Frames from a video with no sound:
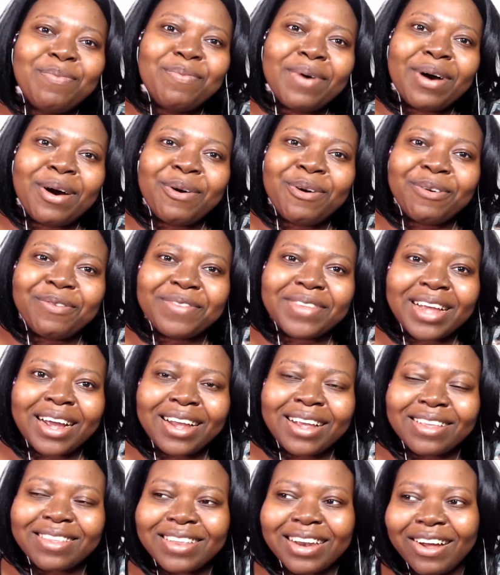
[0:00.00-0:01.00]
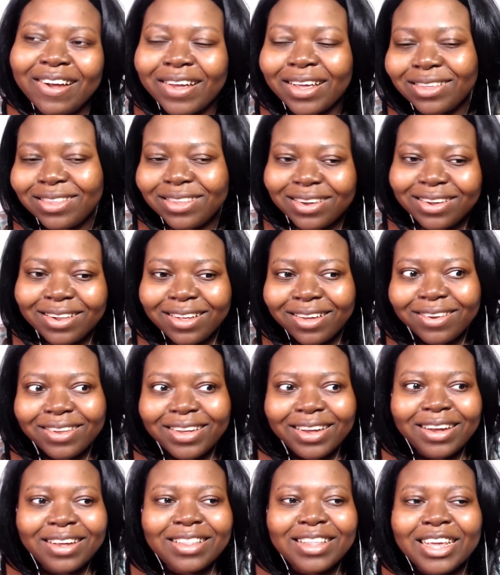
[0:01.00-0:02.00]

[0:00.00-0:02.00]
the power of science, now I can see clearly.